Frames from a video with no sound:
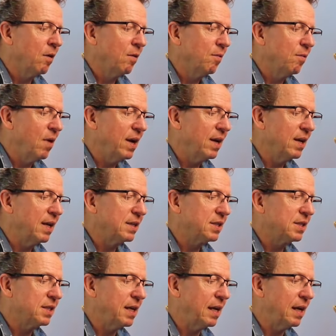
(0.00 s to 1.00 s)
Right,
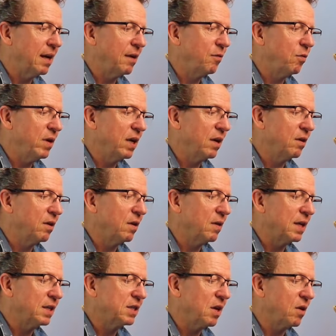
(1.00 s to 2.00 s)
let's see if we can do
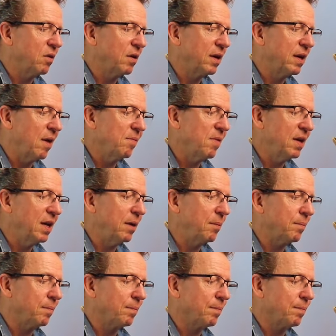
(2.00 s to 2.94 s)
this. So get ready.